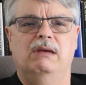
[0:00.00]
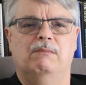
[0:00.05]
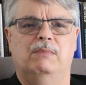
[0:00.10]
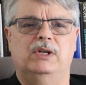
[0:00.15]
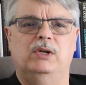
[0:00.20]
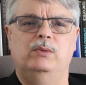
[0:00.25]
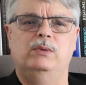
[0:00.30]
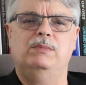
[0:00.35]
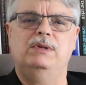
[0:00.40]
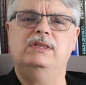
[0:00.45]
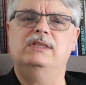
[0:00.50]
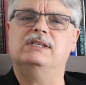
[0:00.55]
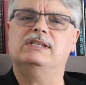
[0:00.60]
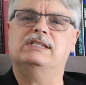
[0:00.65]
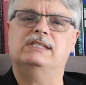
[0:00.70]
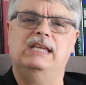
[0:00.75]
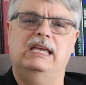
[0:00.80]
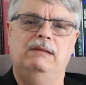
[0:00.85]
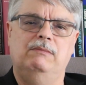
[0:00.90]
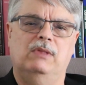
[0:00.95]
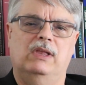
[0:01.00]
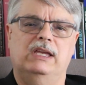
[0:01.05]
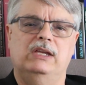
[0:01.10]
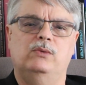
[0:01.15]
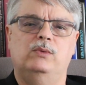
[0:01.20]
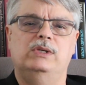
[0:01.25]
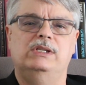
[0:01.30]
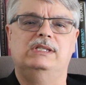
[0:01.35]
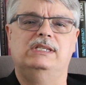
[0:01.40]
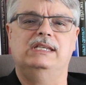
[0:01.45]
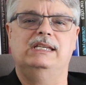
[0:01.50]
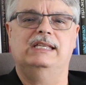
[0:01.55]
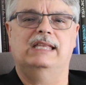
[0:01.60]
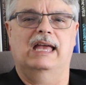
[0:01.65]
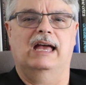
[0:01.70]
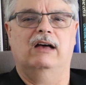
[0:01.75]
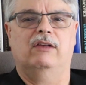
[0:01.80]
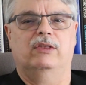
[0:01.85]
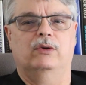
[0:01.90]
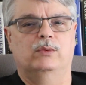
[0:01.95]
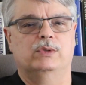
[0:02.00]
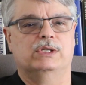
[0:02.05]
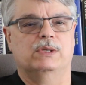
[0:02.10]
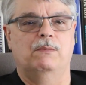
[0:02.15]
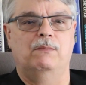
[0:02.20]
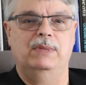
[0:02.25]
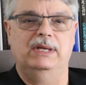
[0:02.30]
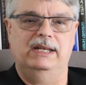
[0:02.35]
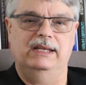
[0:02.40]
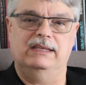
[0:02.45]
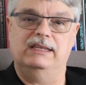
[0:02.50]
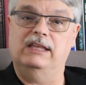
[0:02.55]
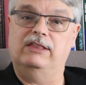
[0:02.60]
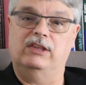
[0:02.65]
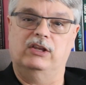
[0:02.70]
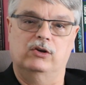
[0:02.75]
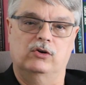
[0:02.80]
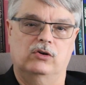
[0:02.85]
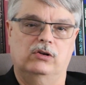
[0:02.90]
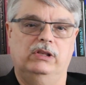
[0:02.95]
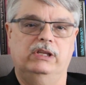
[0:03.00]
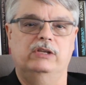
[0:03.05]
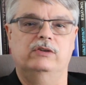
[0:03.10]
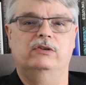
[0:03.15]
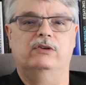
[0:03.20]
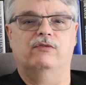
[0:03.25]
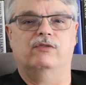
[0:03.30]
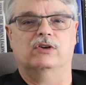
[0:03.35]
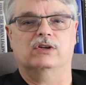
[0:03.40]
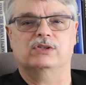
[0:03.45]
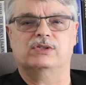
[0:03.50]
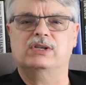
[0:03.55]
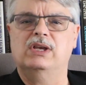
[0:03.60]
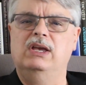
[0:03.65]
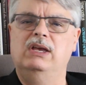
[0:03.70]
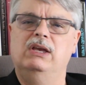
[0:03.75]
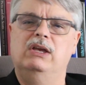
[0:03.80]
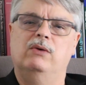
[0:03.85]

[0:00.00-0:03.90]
but it would be the same light we see now that was emitted in the early universe